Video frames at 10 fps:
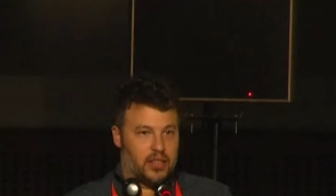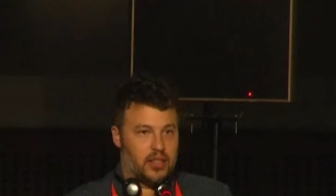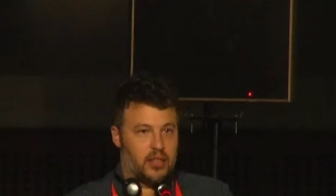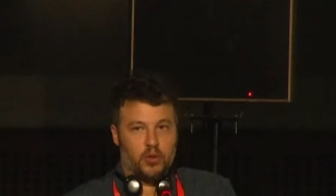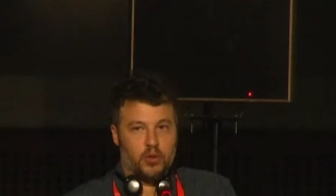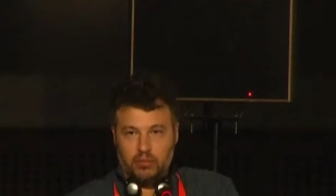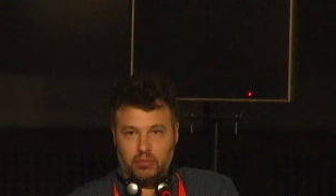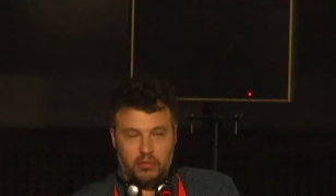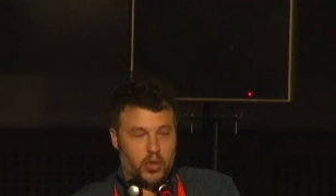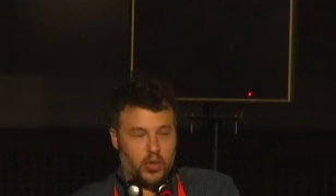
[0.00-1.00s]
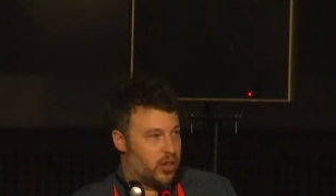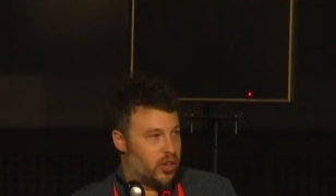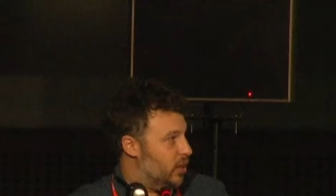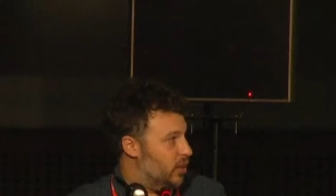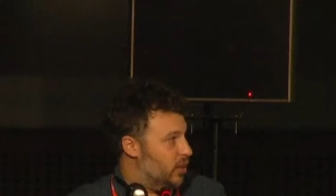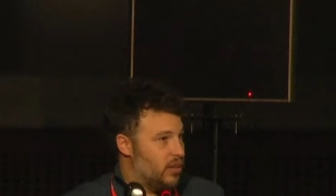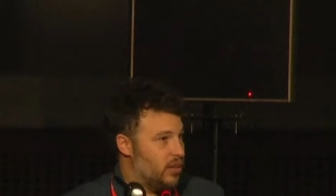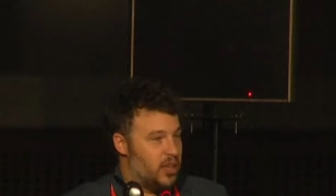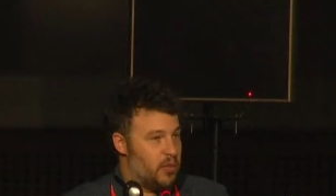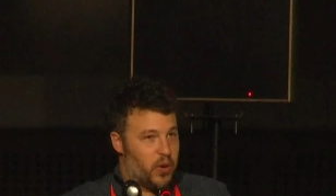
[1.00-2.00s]
uh, the, uh, the
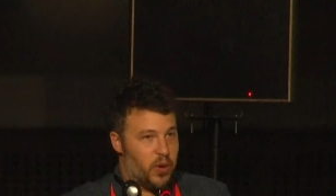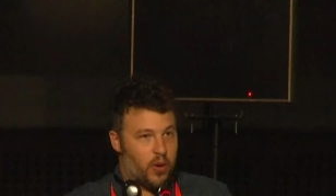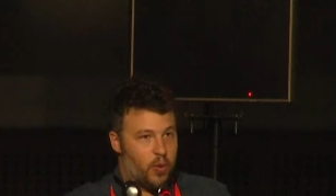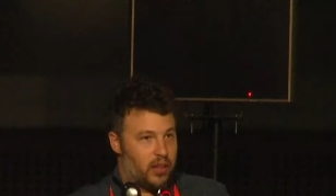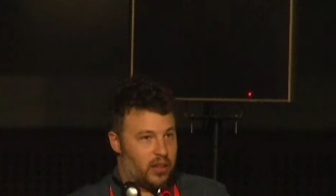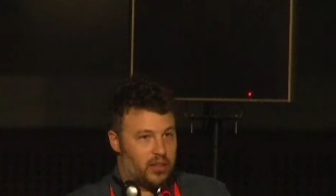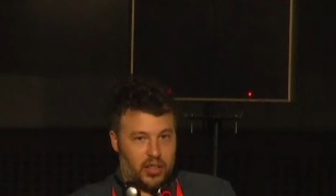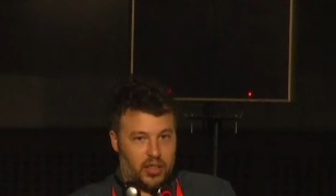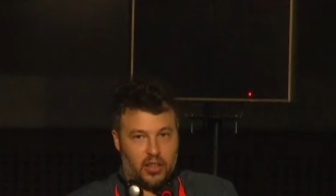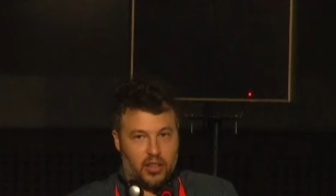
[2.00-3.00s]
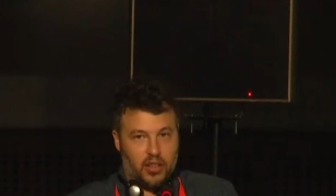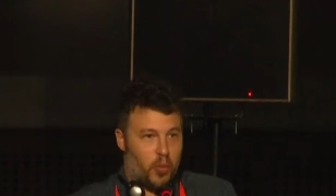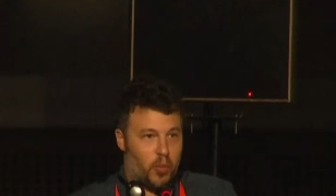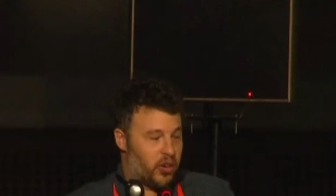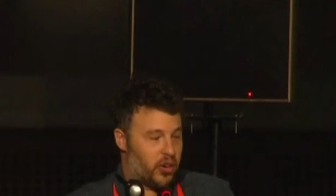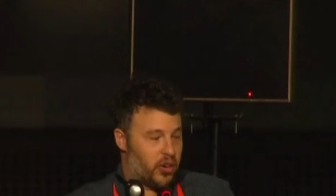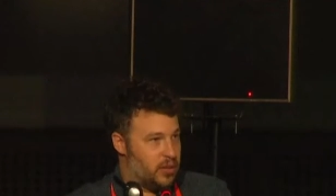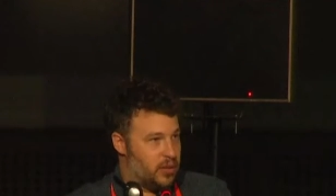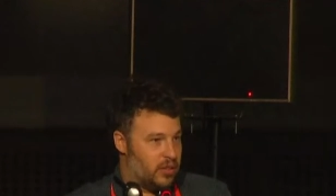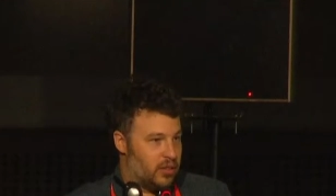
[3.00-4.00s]
reasons why somebody received uh, an
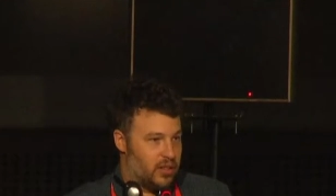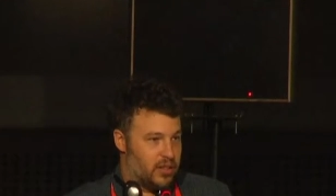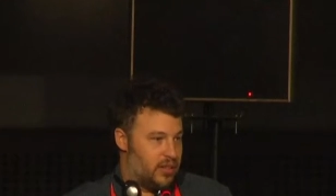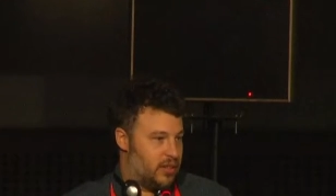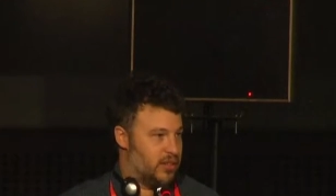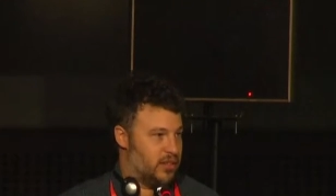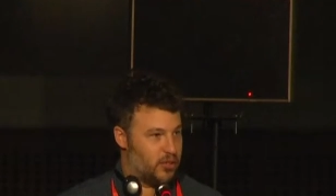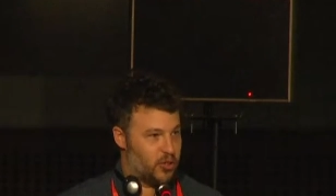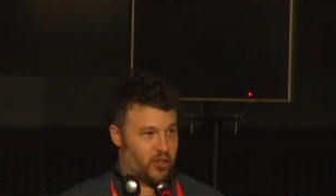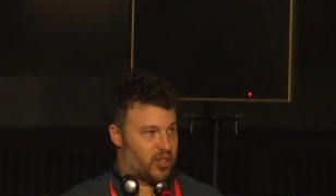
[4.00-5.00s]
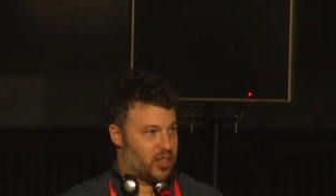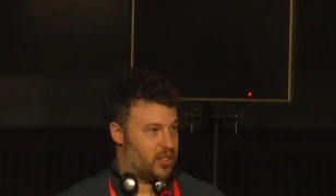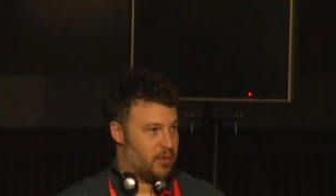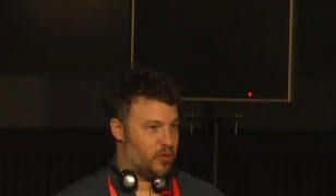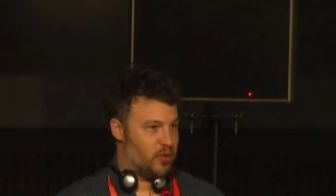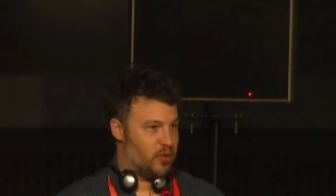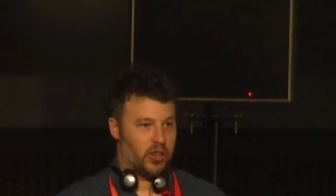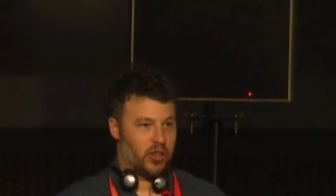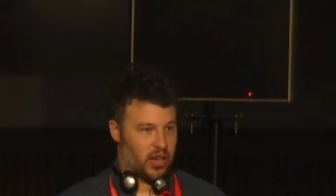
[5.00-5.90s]
IPv4 block or, or why.